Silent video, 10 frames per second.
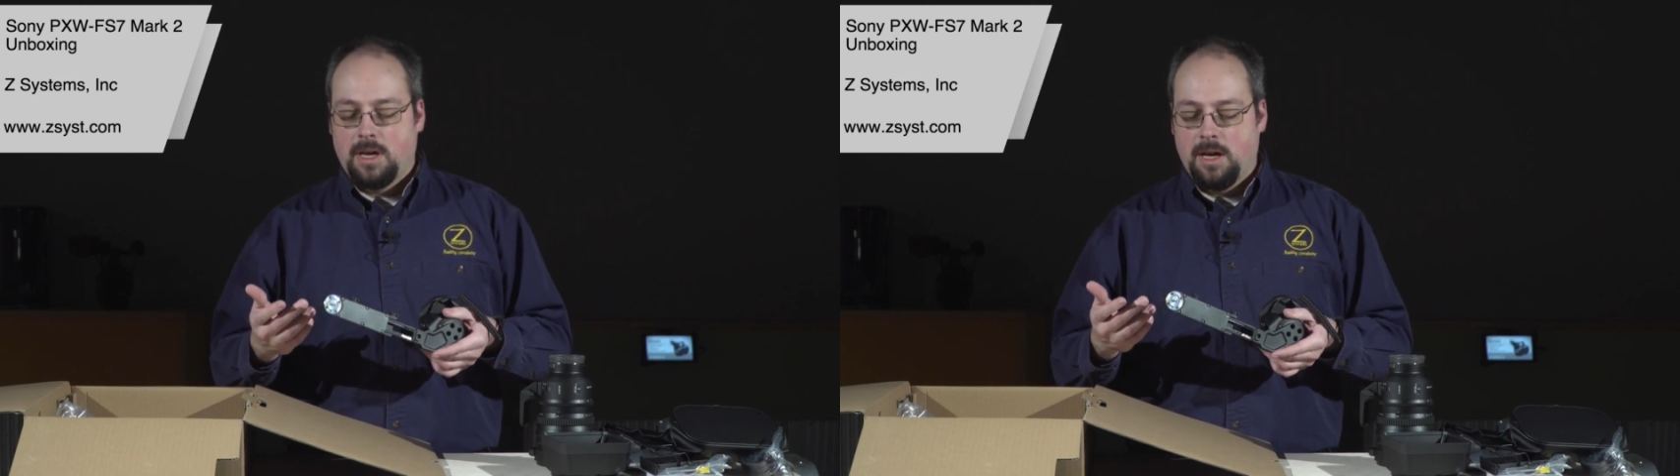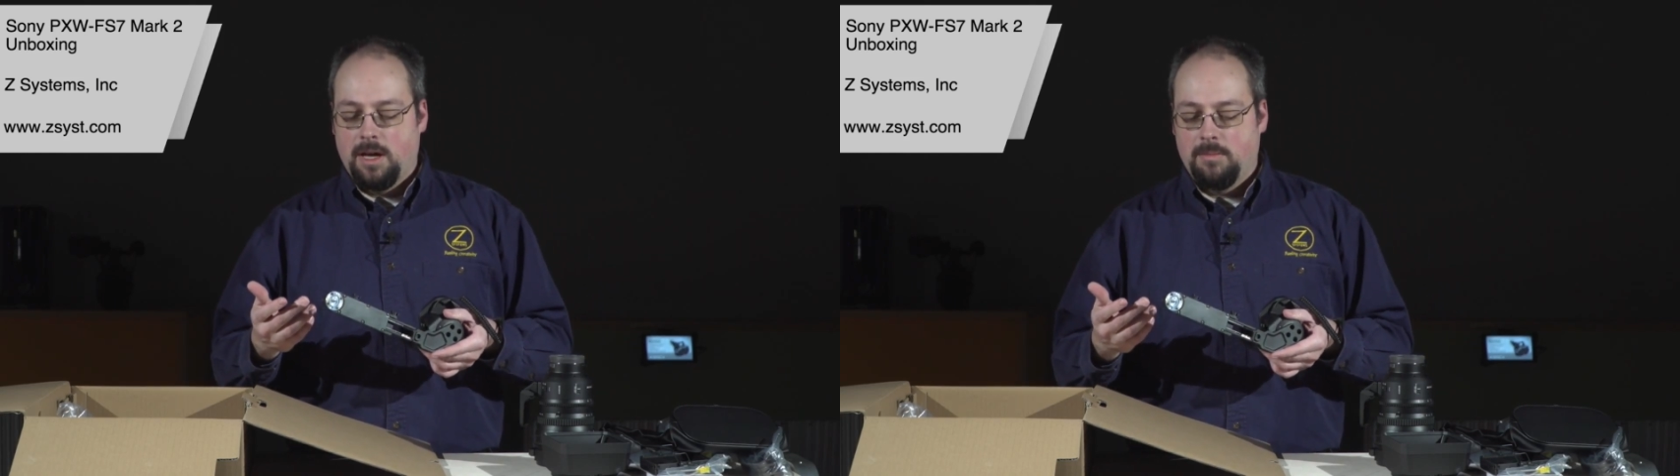
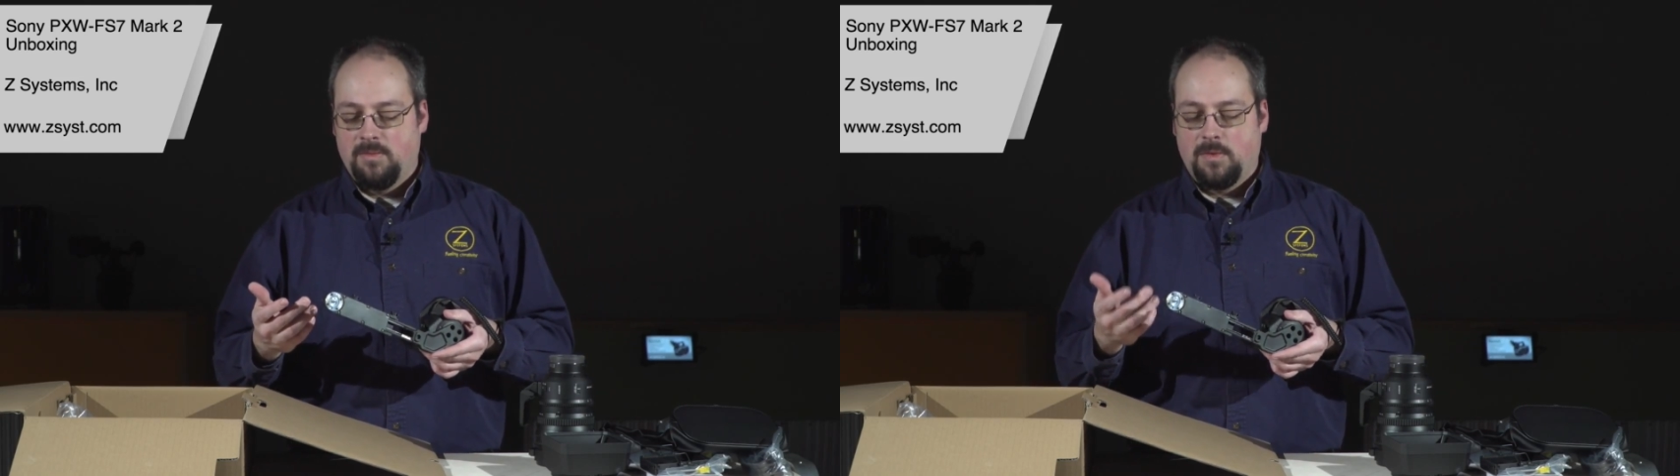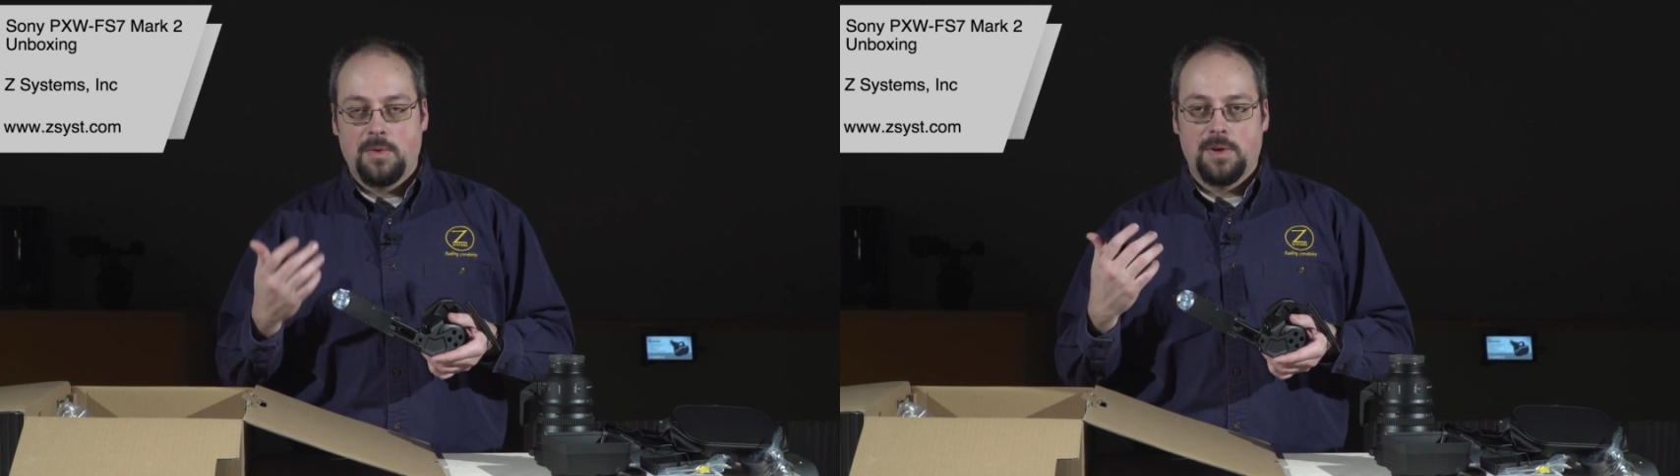
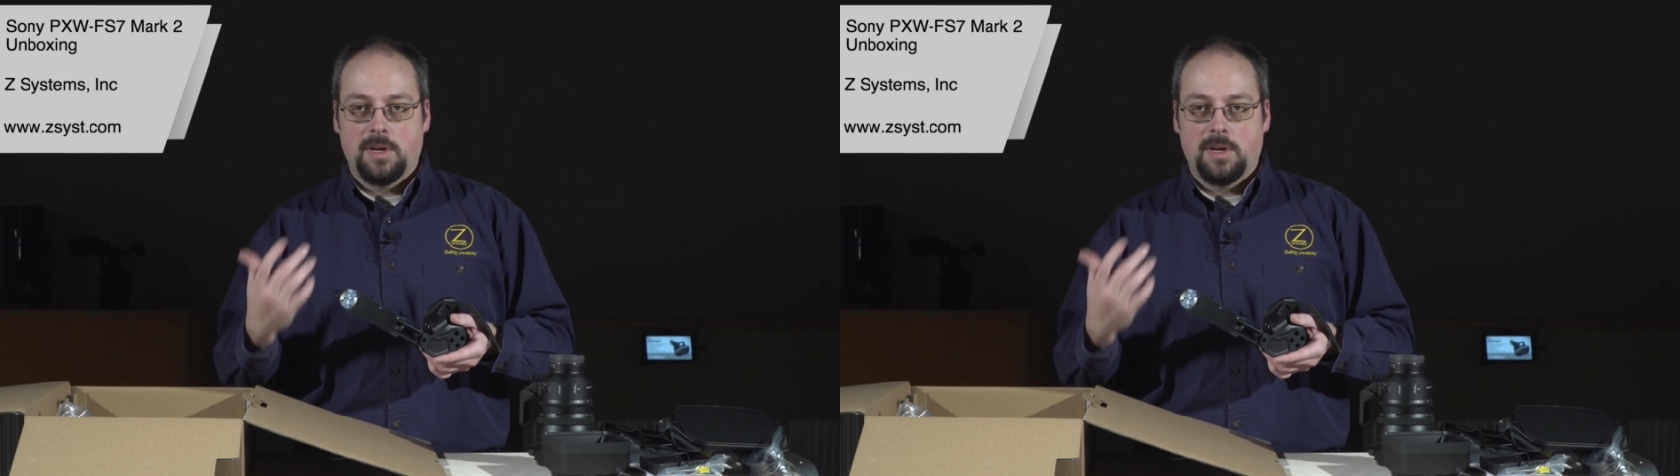for their